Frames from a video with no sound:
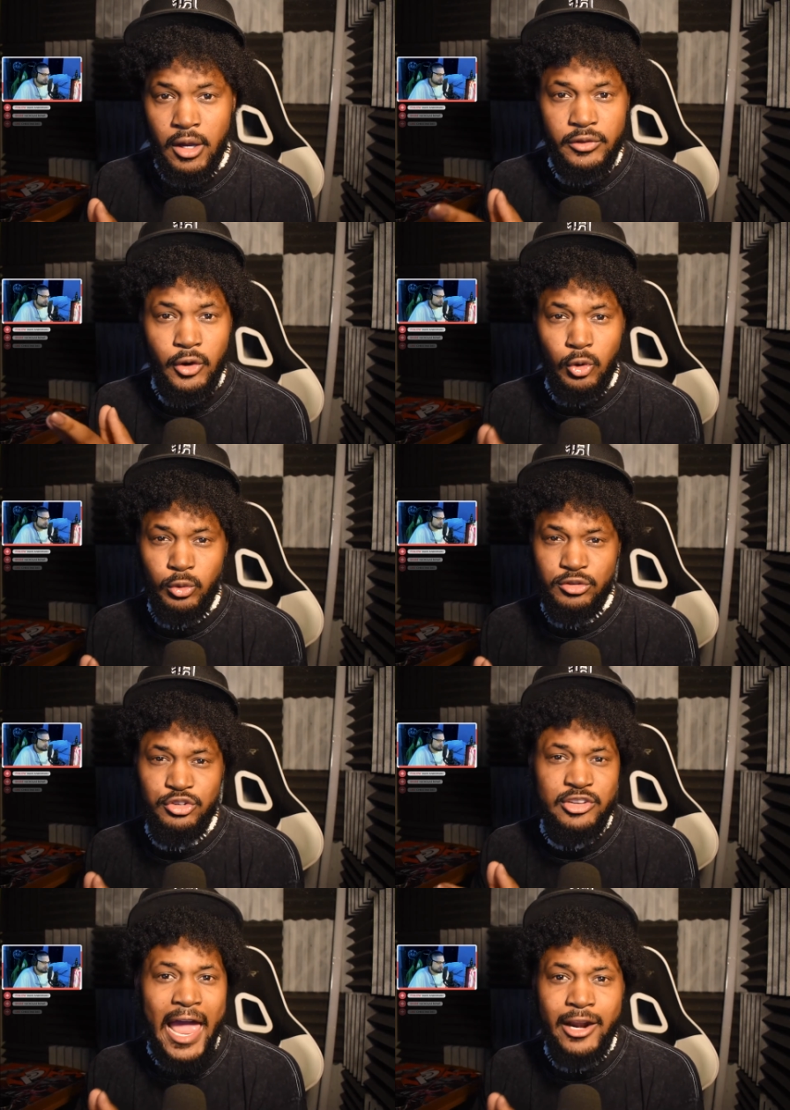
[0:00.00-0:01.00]
those
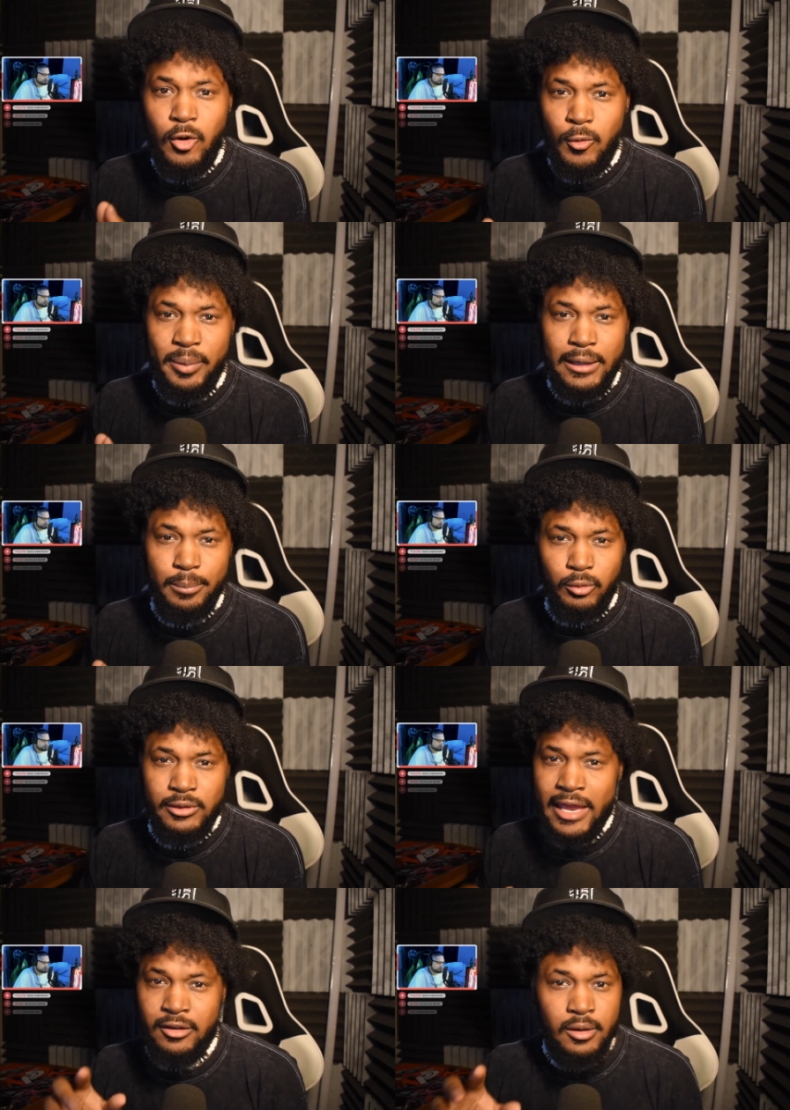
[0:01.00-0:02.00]
shadow people
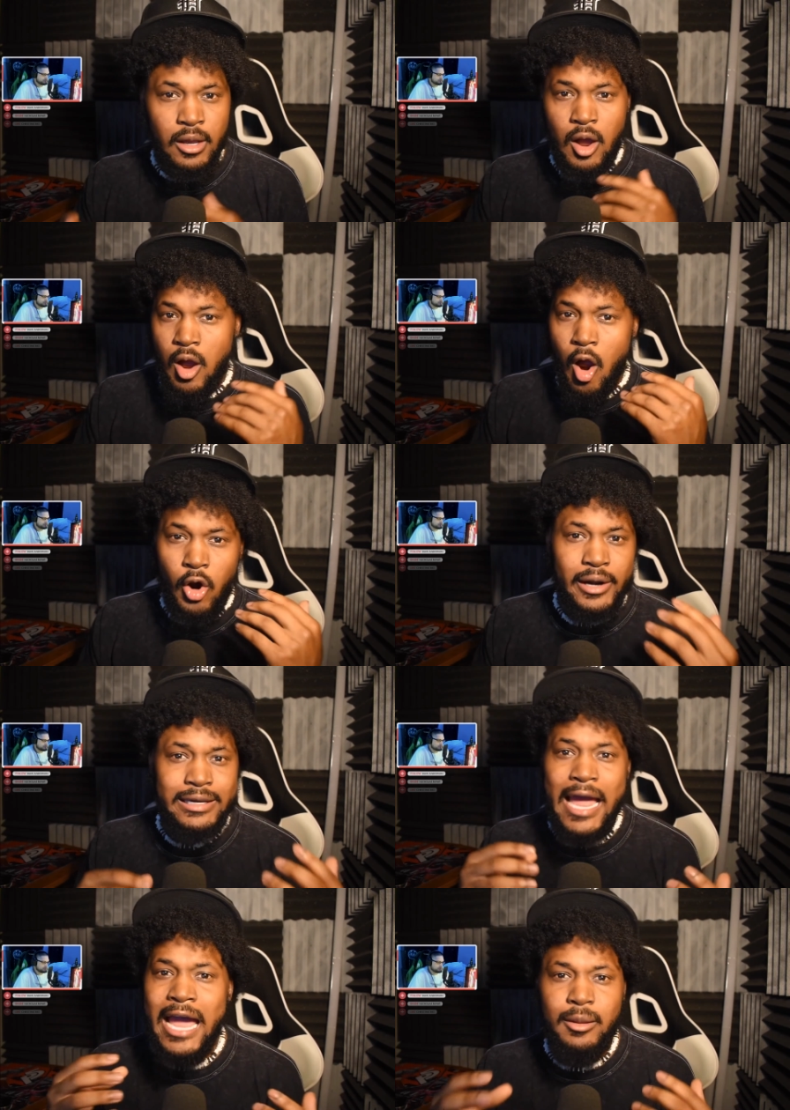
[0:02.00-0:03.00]
that are
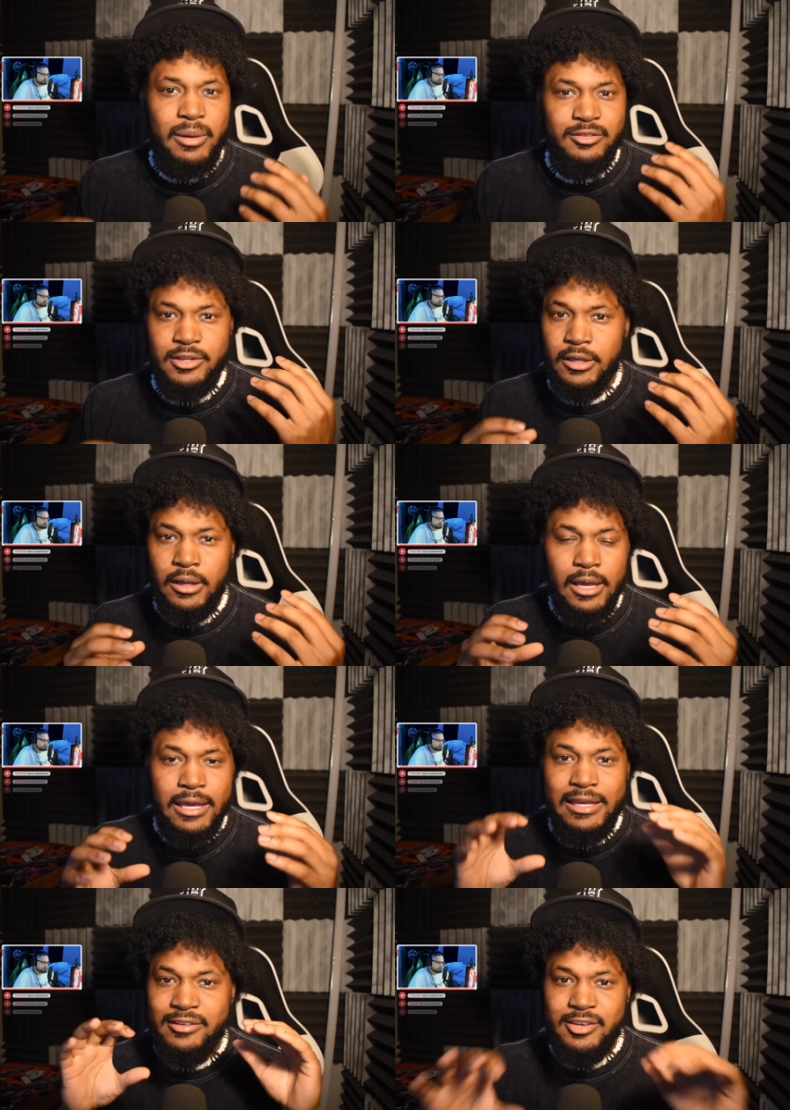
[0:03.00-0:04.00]
anonymous and
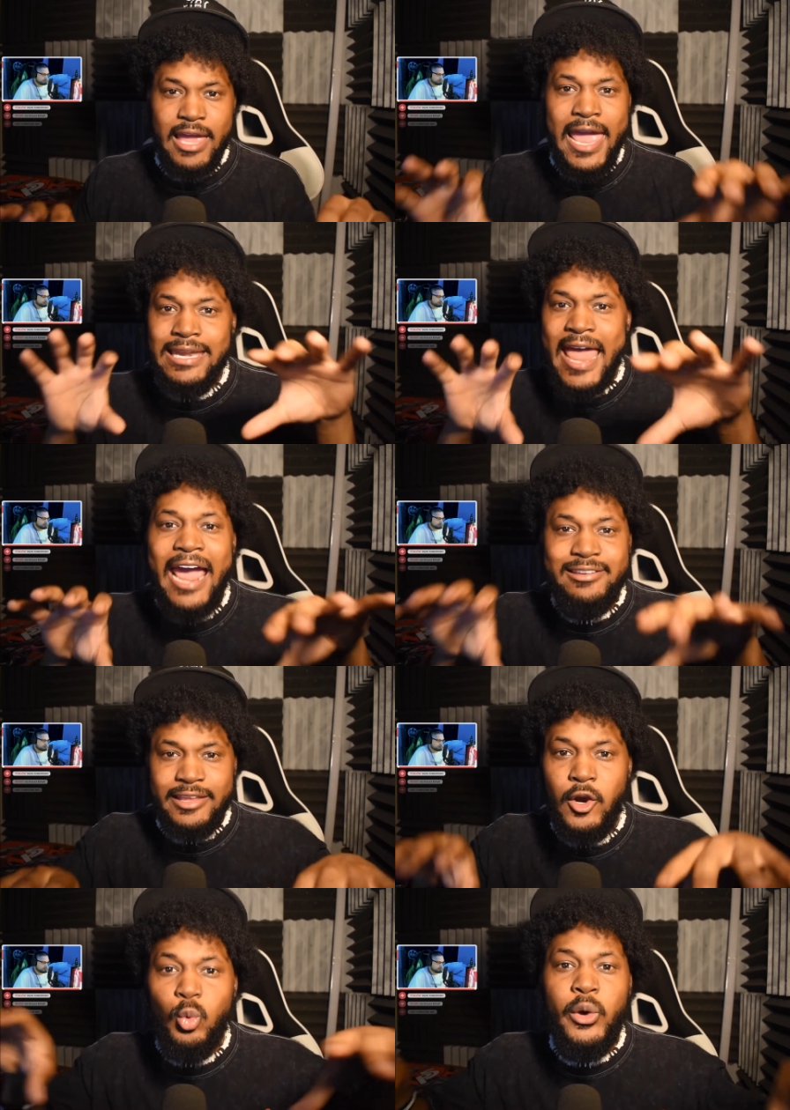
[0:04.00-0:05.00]
get to enact
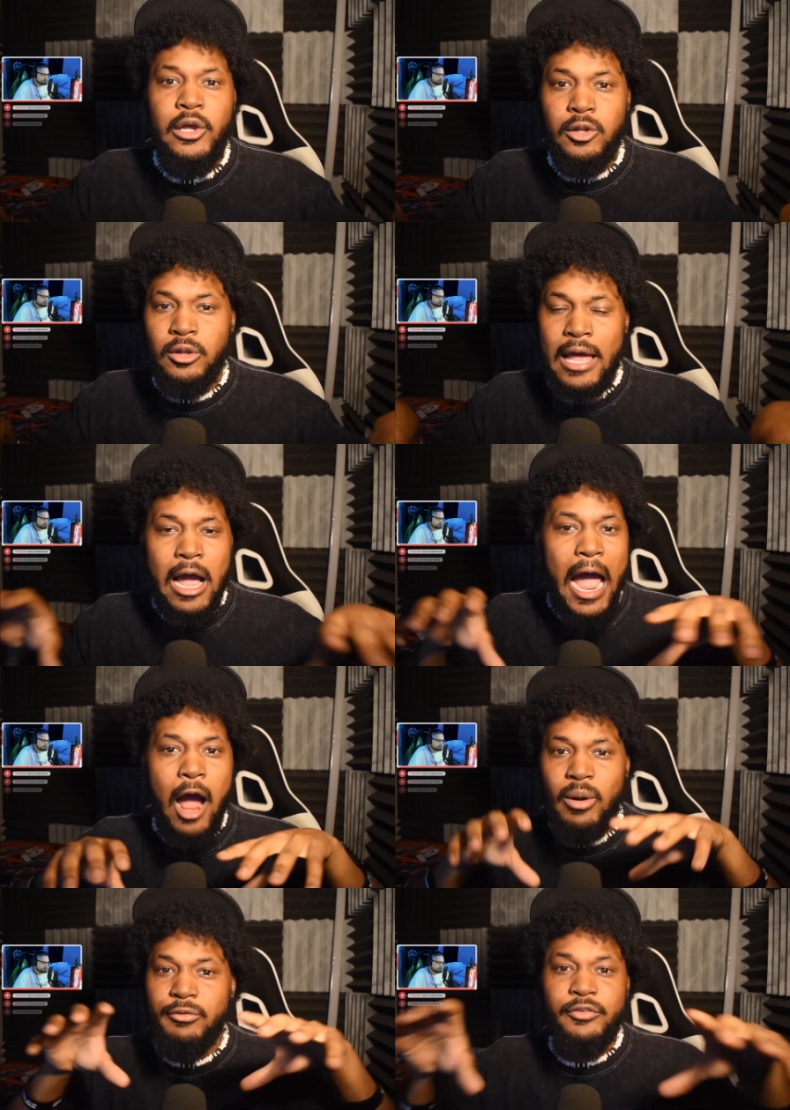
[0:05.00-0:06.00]
their will
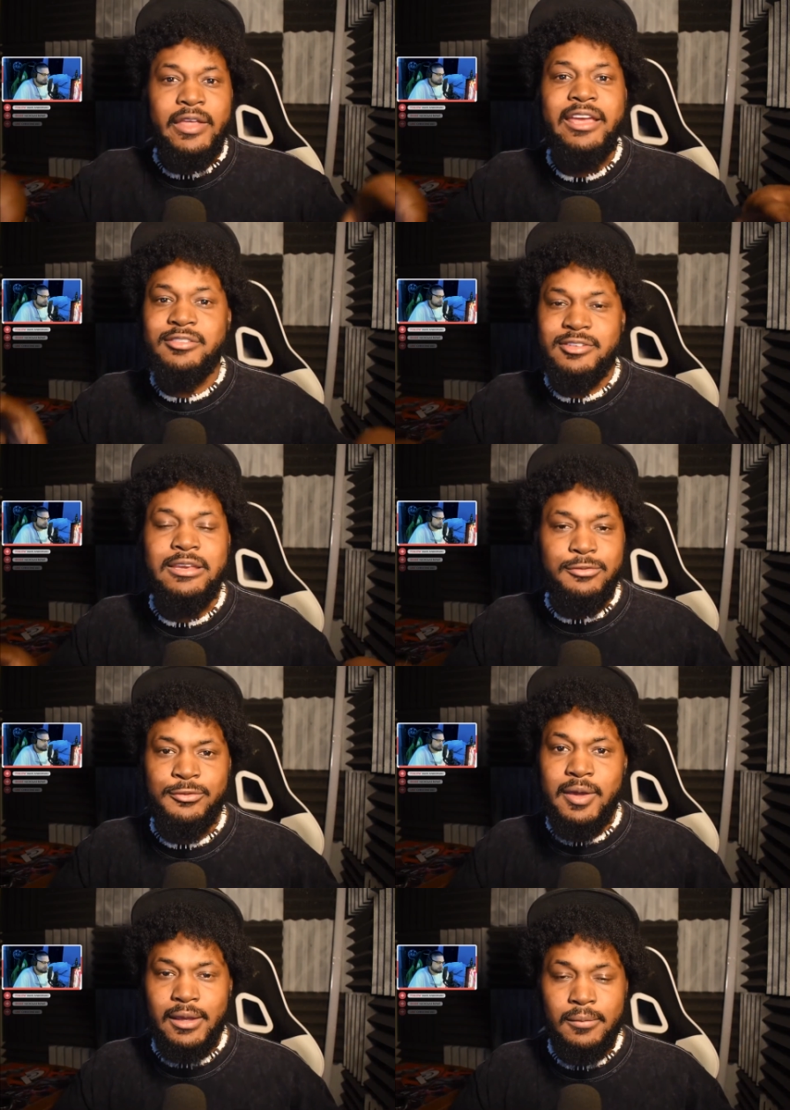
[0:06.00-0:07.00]
however they see
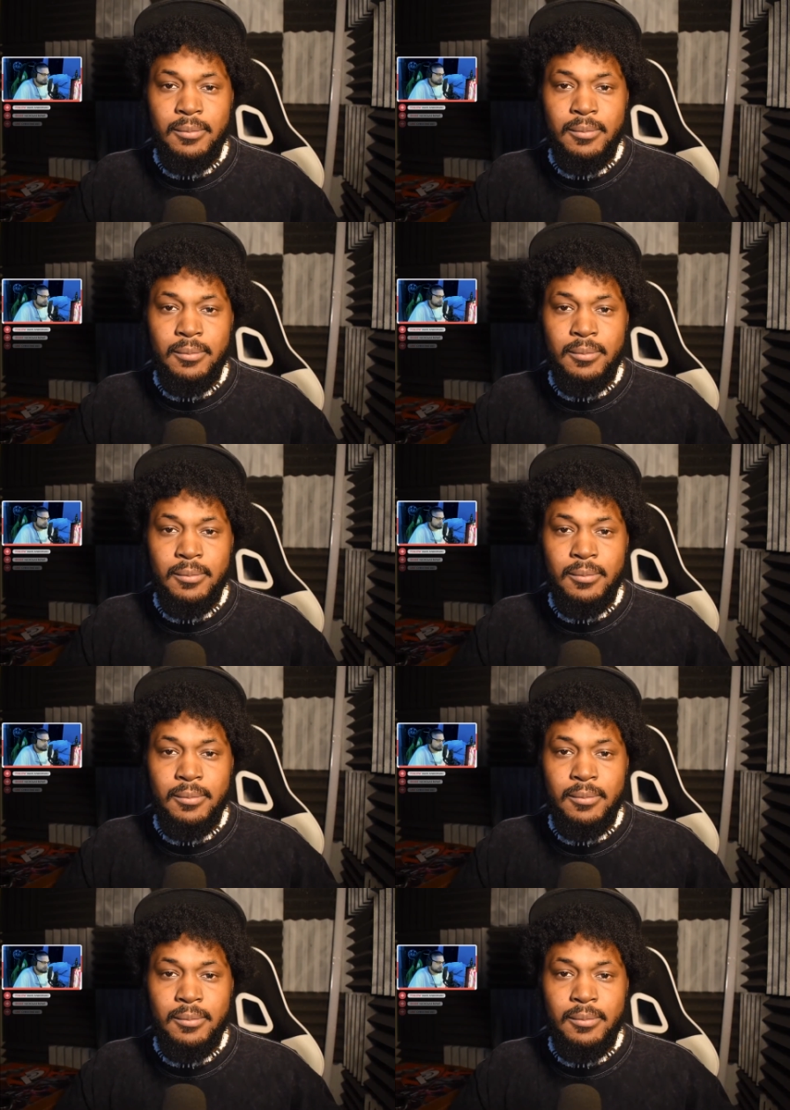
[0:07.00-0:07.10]
fit.